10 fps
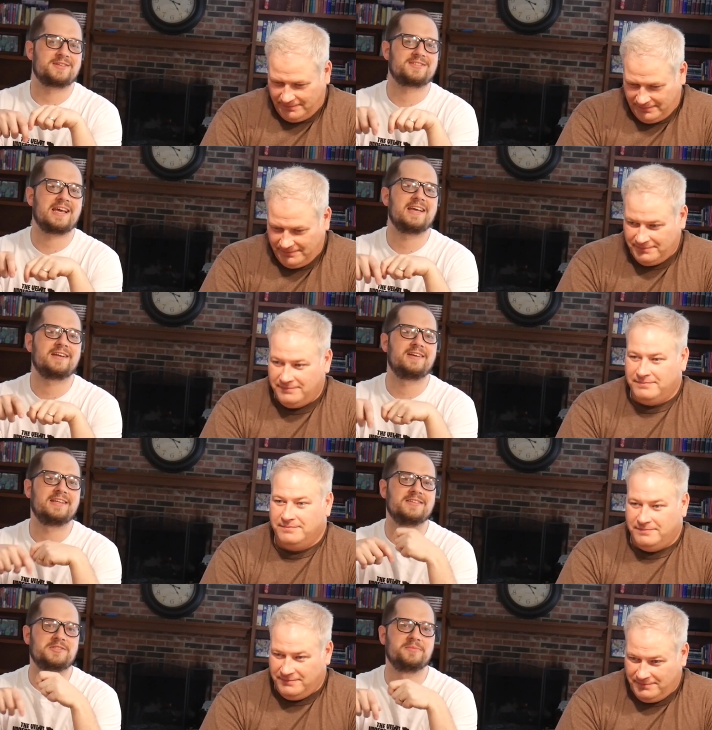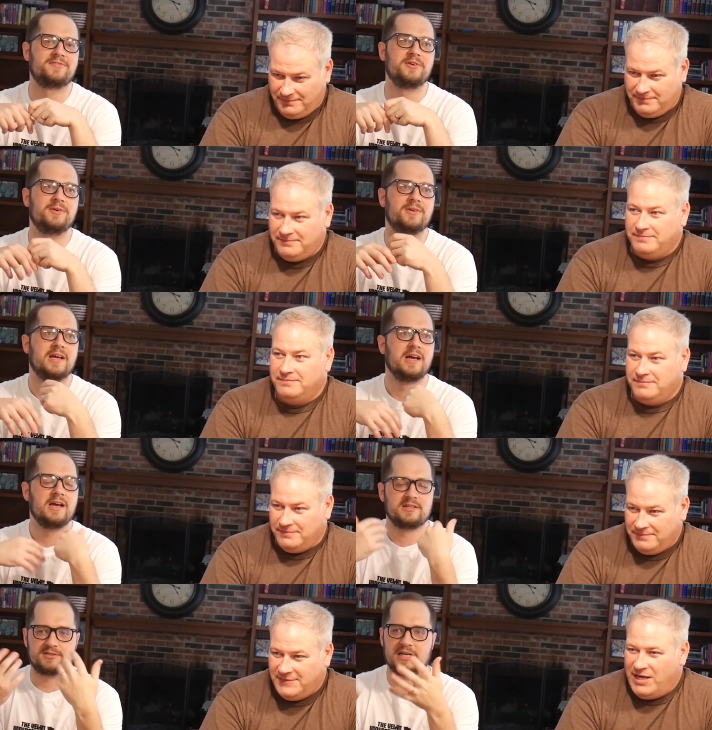Speaker 1: just, sat here eating some food.
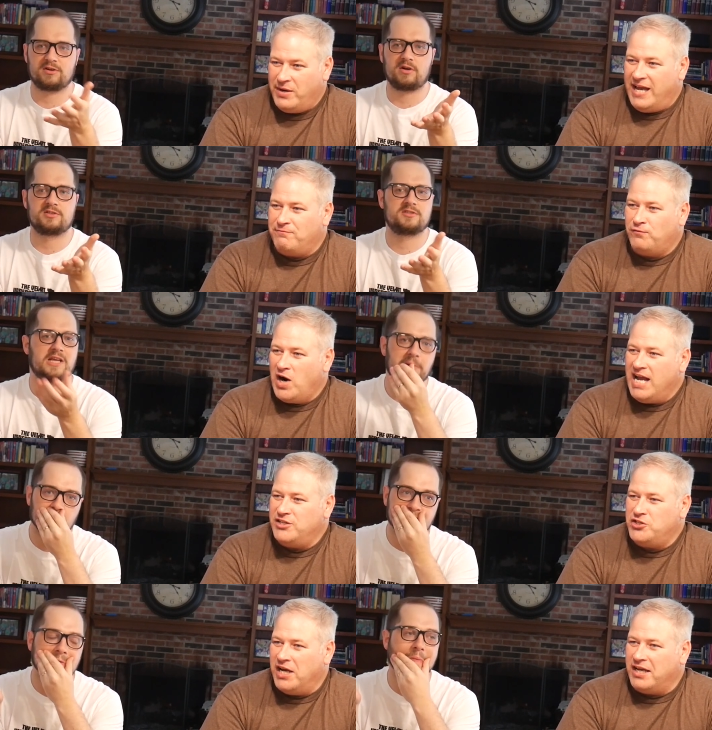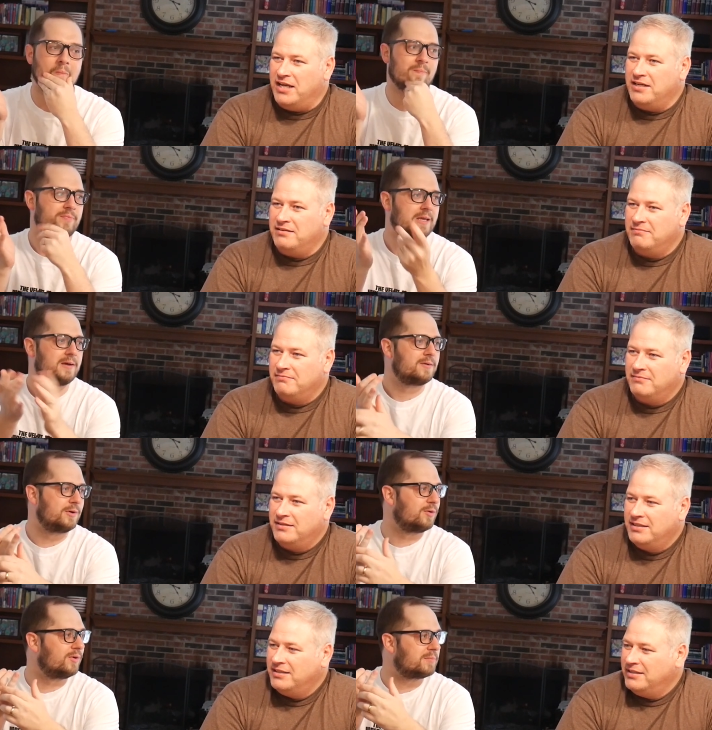Yeah, we had fried chicken. From,
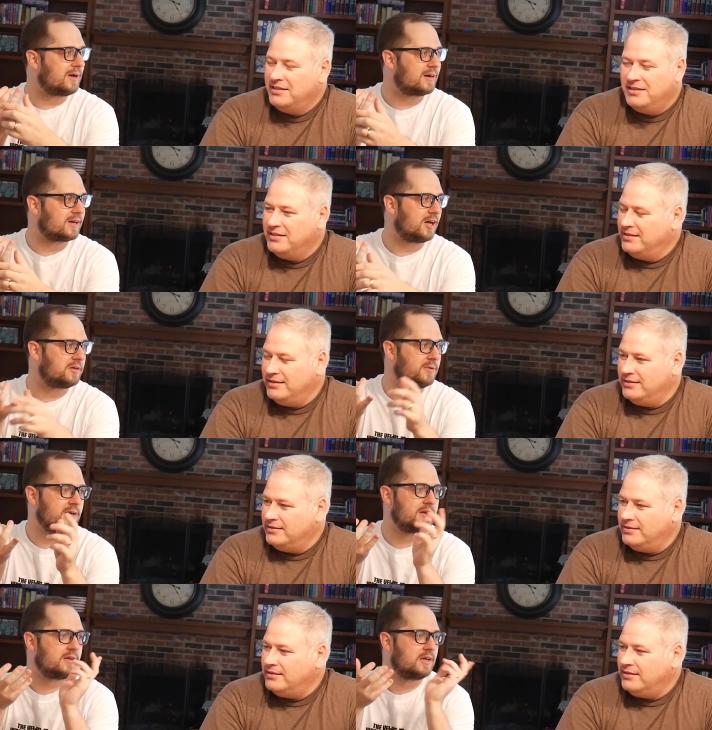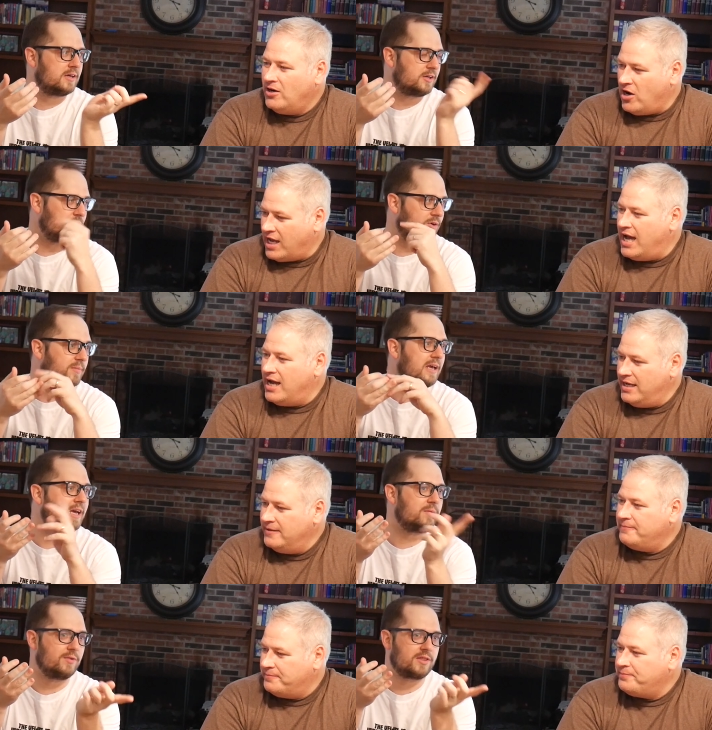we were with Mark Herman, Hawkeye. you and
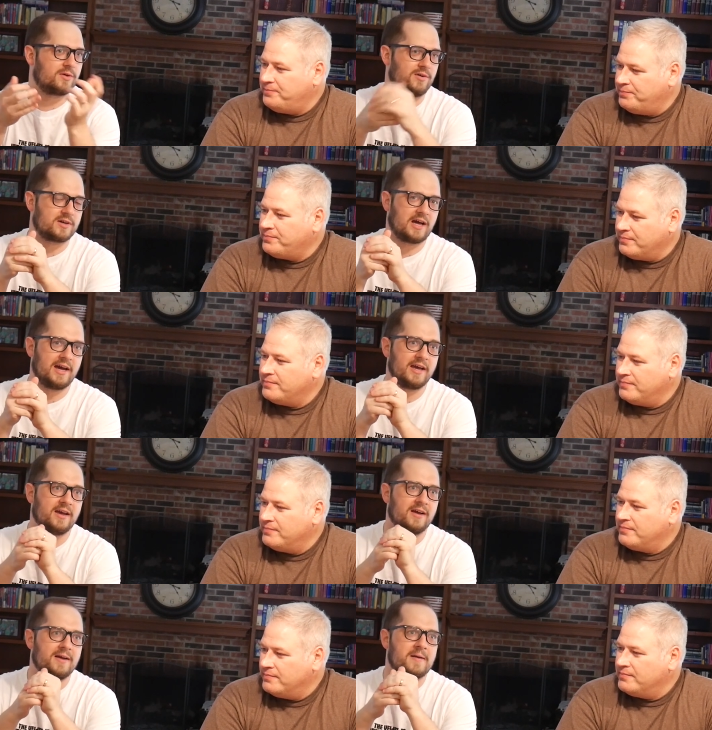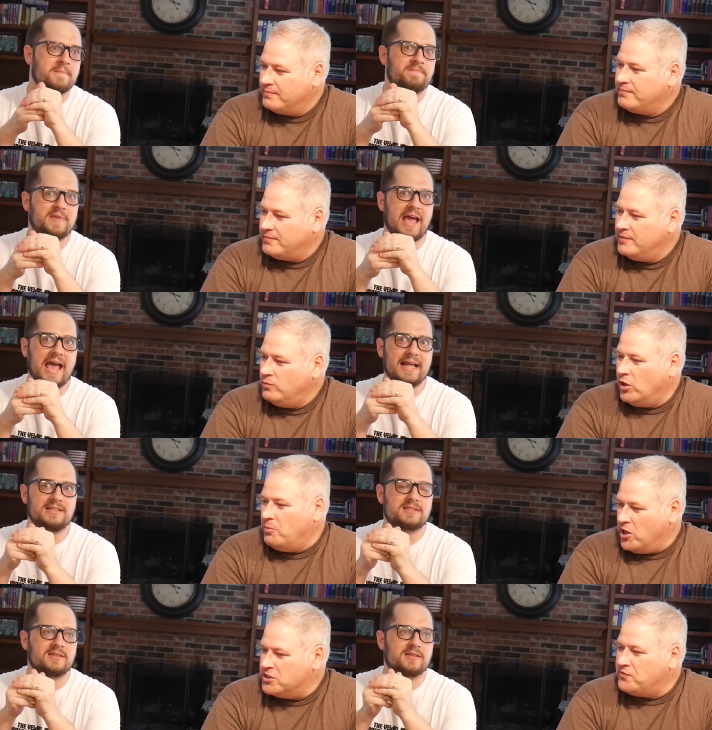me, and with Hawkeye, and one of
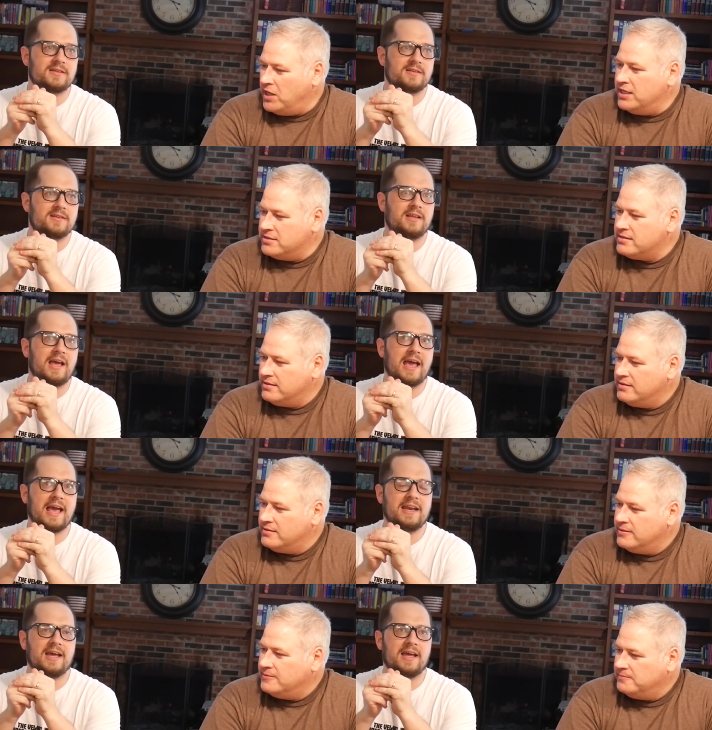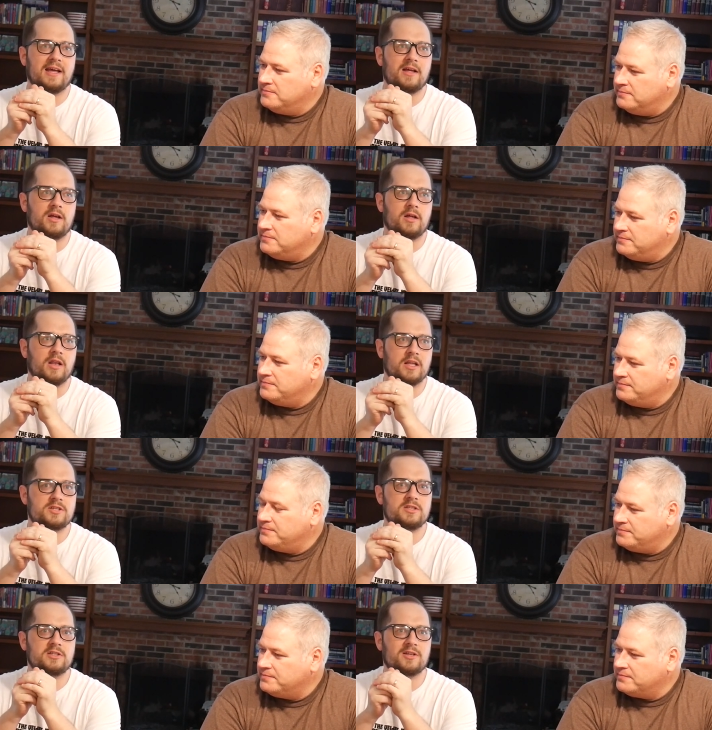Mark's friends, and
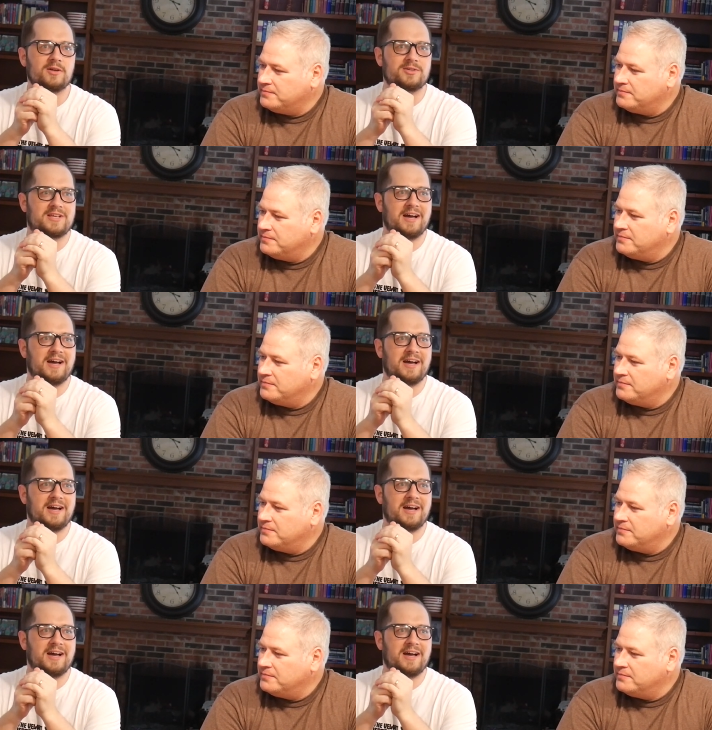listening to those